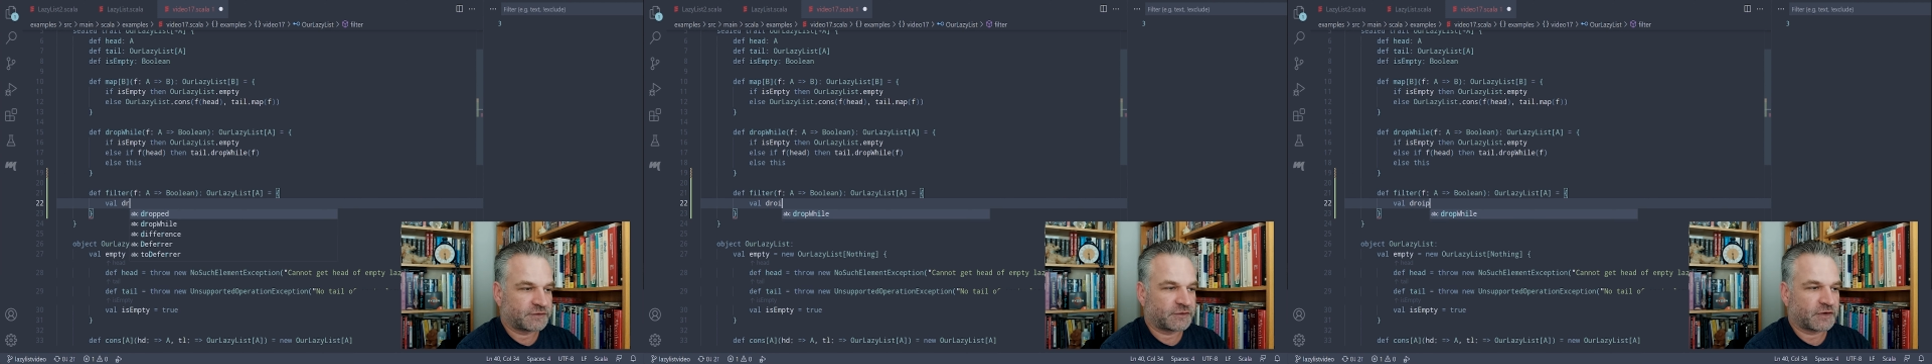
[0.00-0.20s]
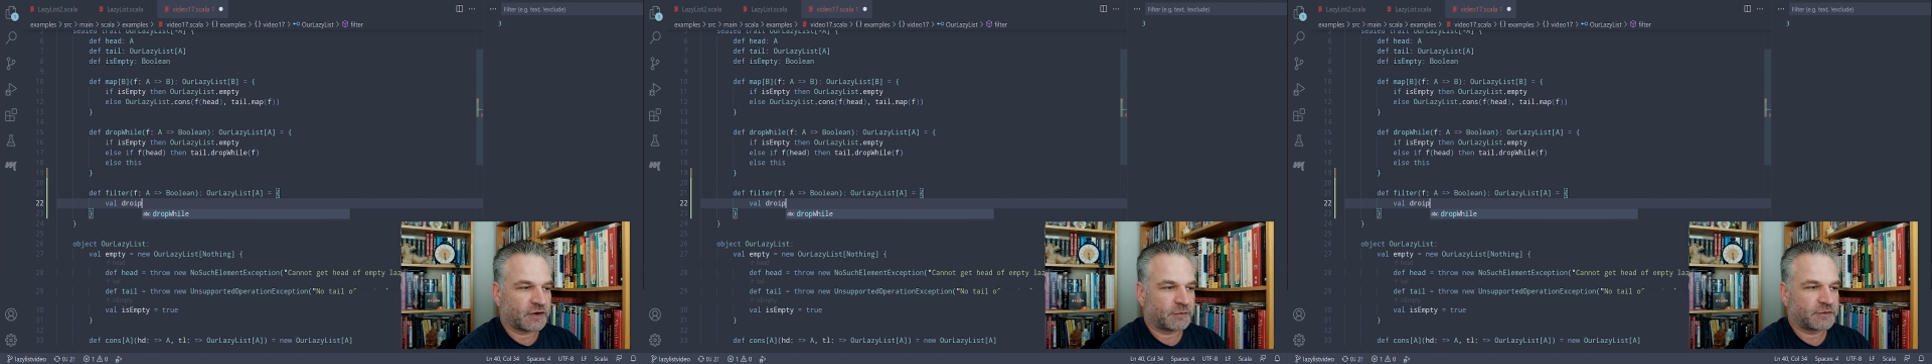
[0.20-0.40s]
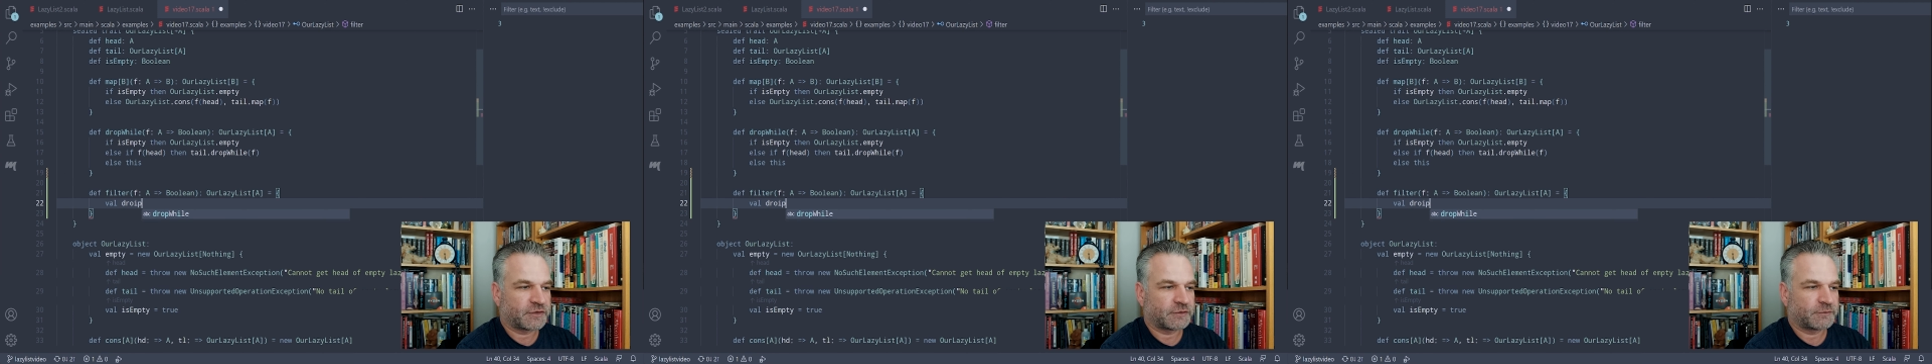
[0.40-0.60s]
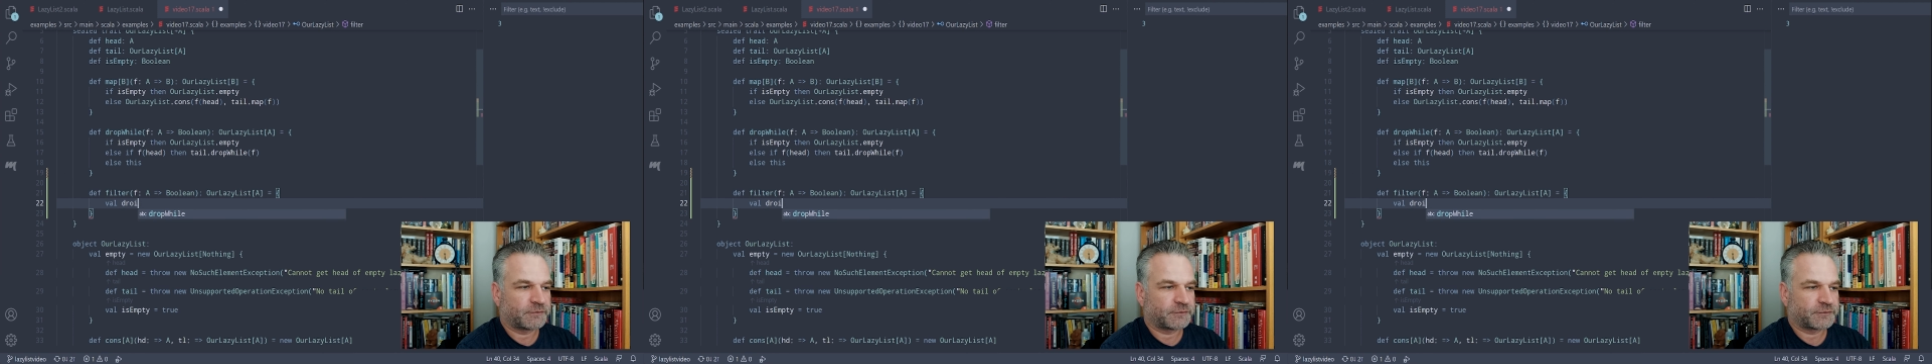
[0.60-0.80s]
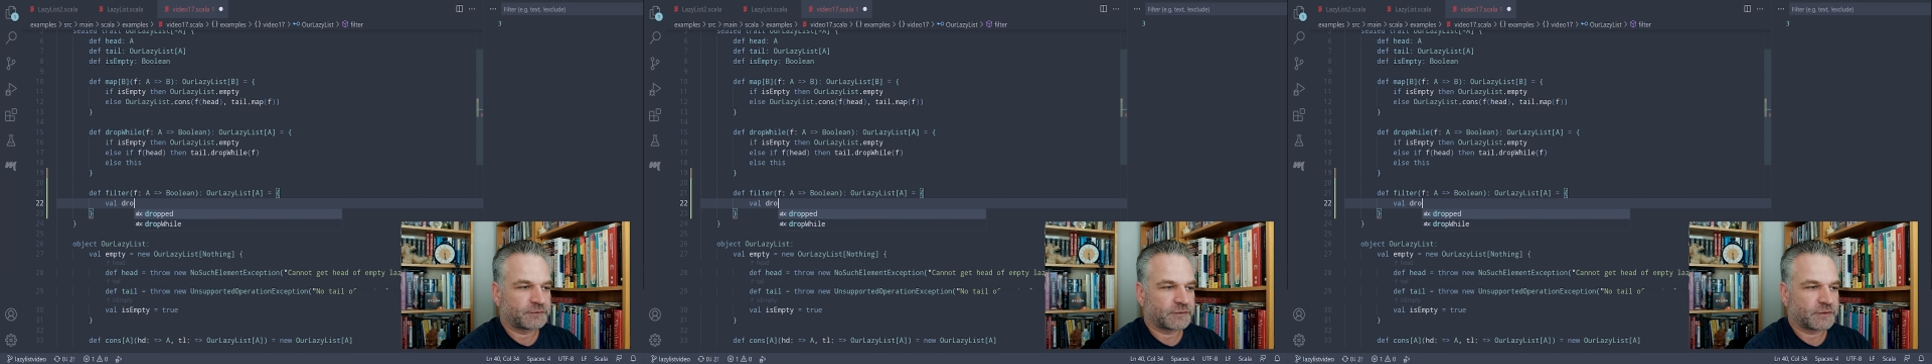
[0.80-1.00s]
dropped.
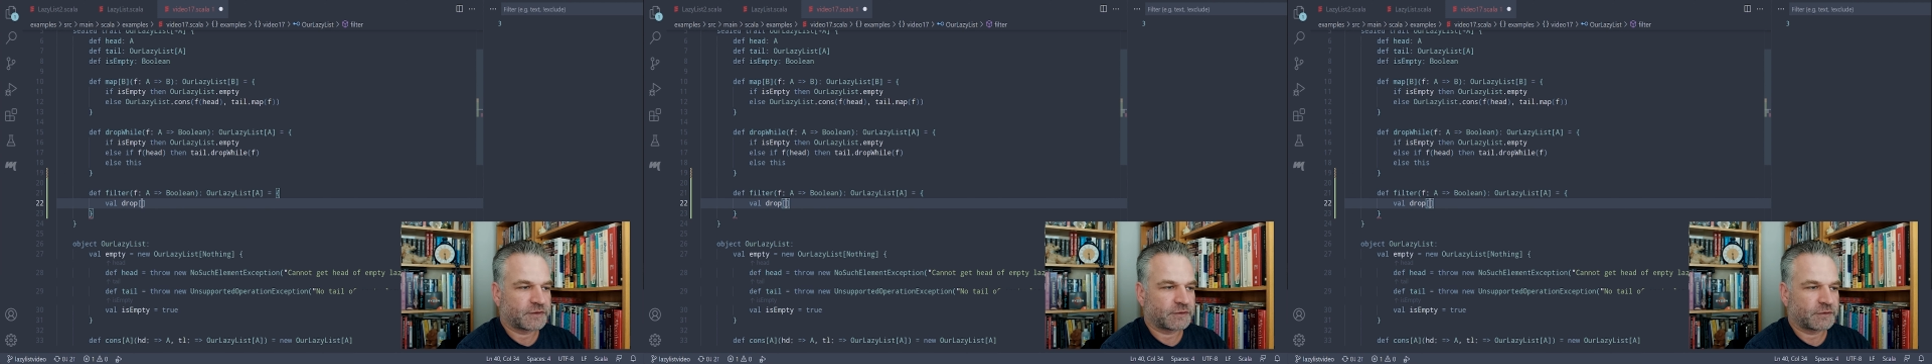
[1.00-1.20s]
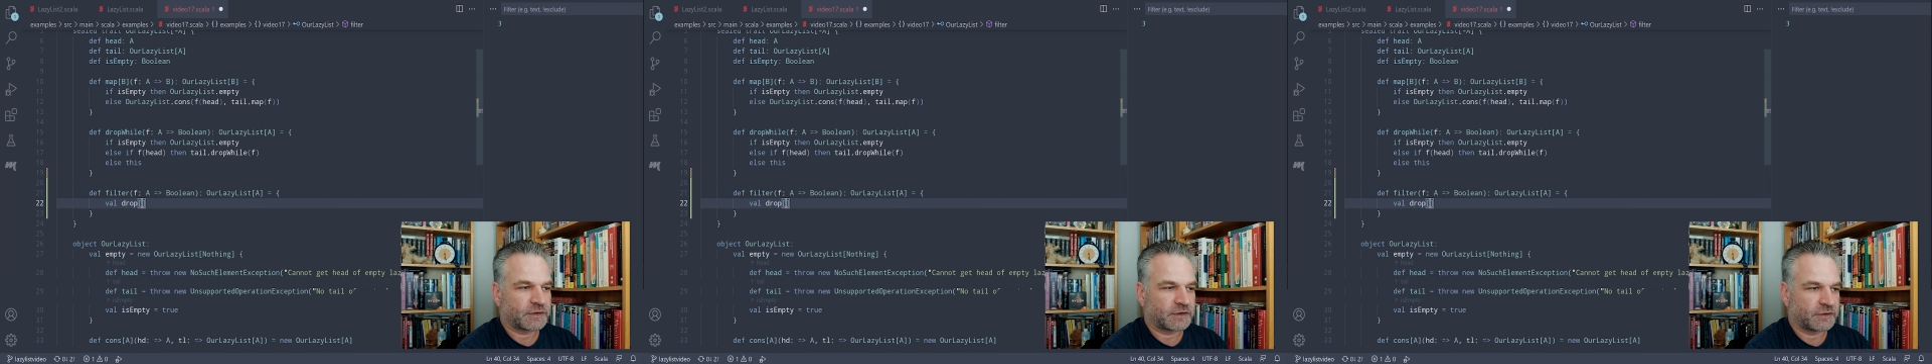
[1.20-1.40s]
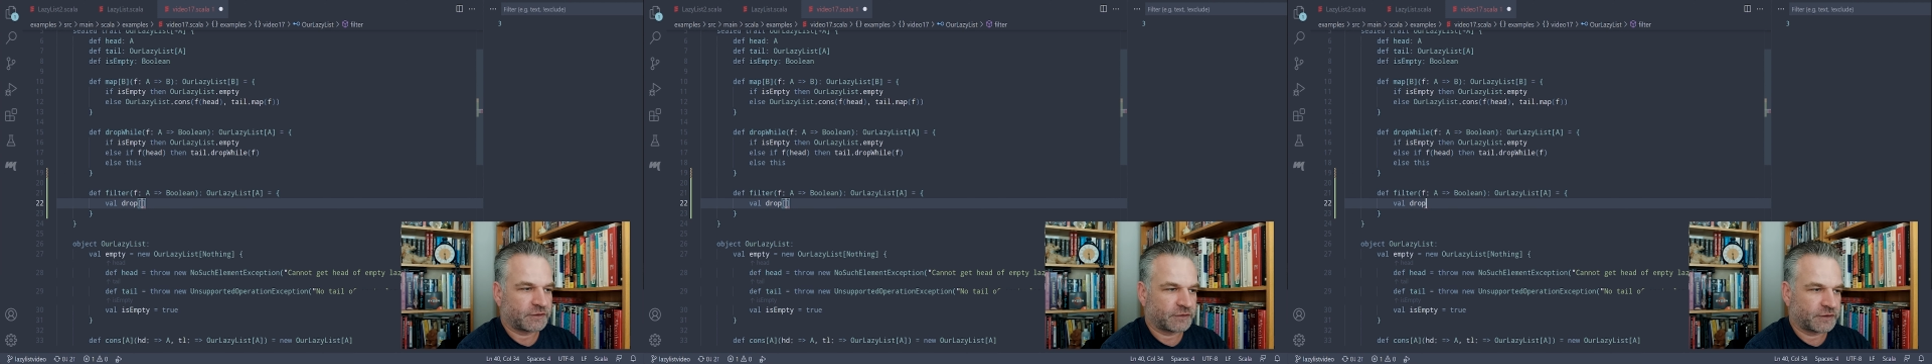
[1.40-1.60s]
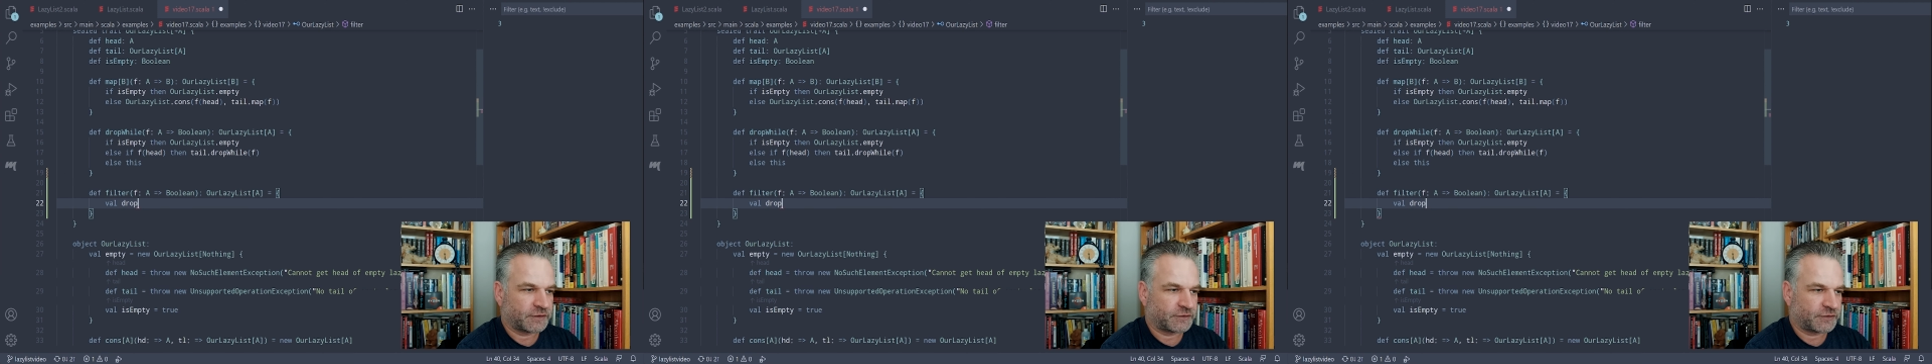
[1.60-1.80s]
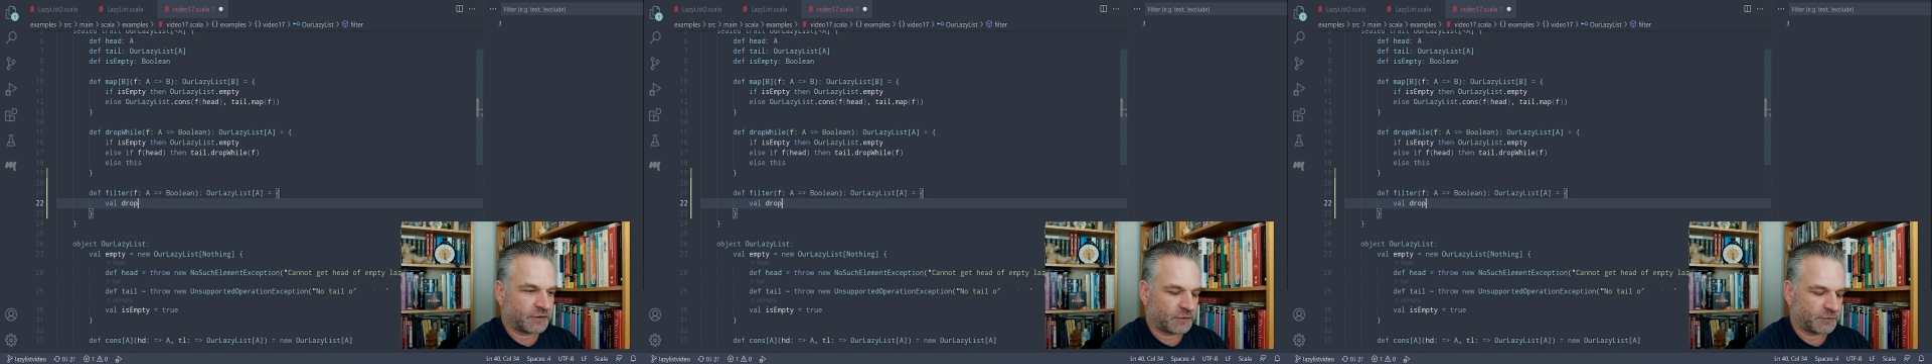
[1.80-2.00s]
So we can call
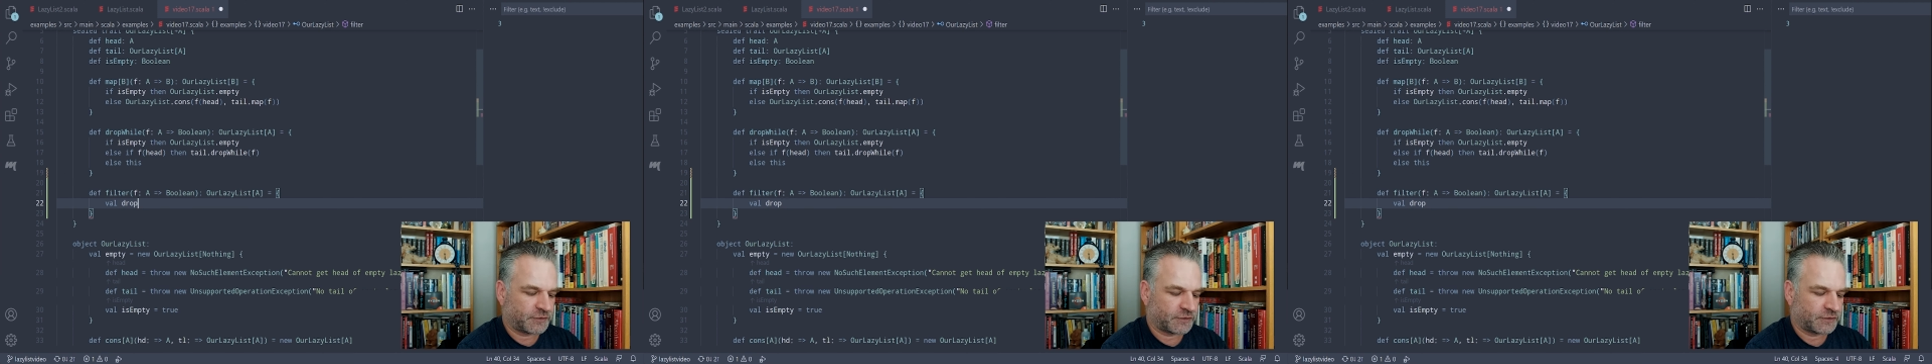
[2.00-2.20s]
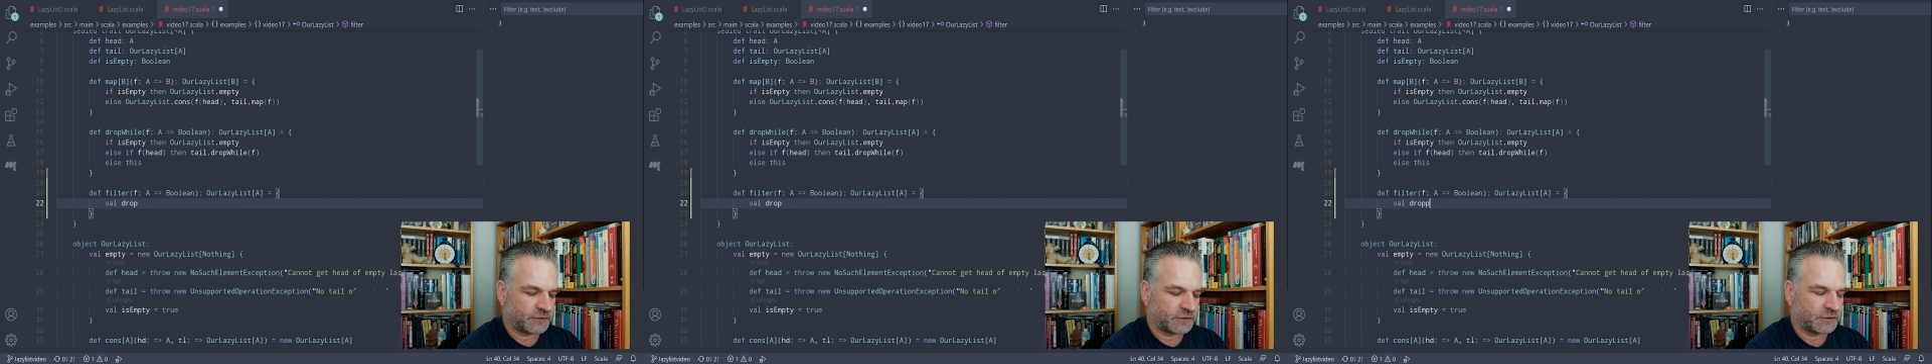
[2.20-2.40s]
it dropped.